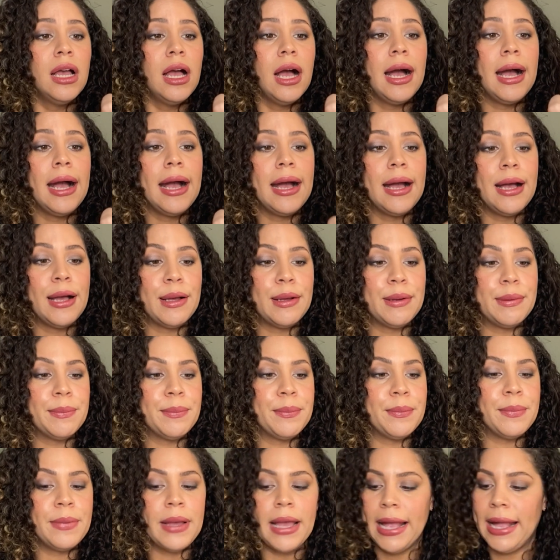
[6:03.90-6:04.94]

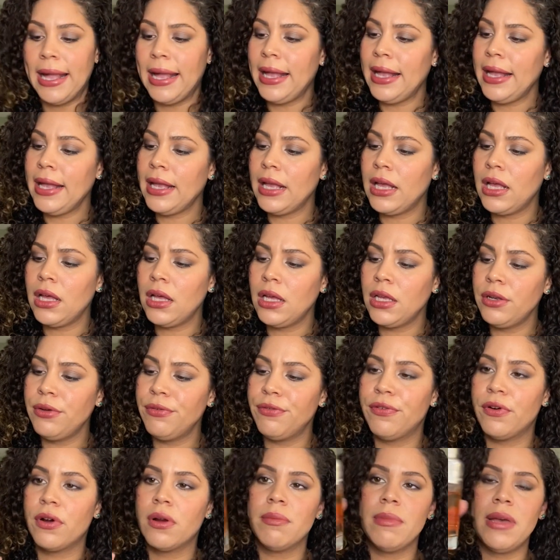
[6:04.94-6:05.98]
and
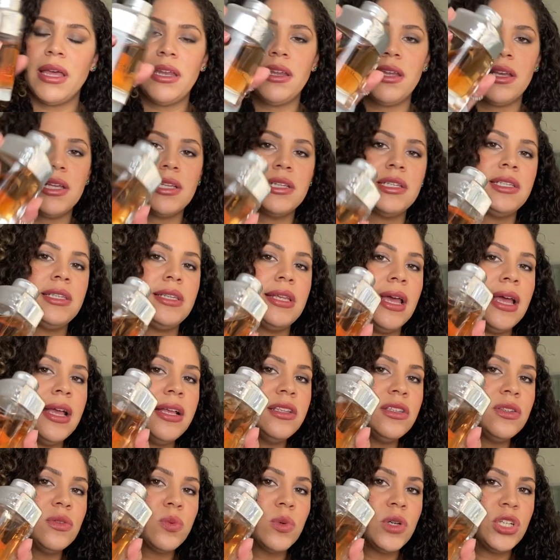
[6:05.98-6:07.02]
Furman
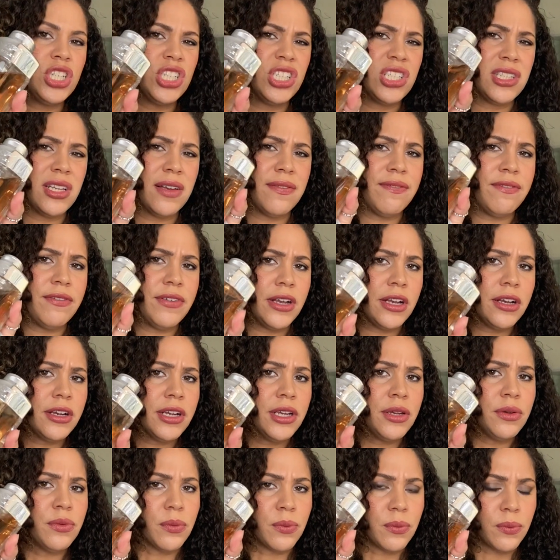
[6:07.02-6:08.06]
Intense, which is a
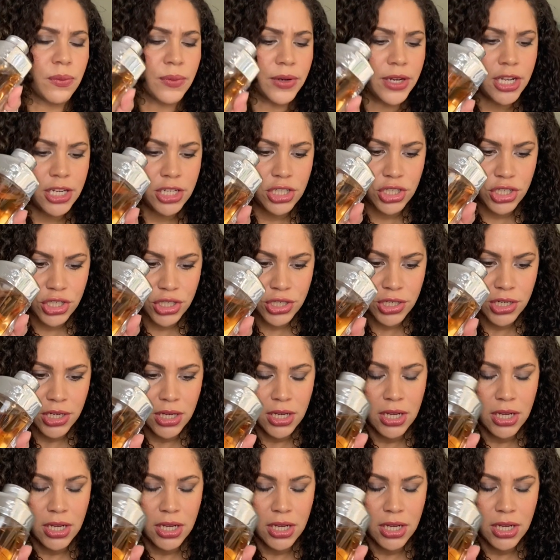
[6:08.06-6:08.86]
very rich,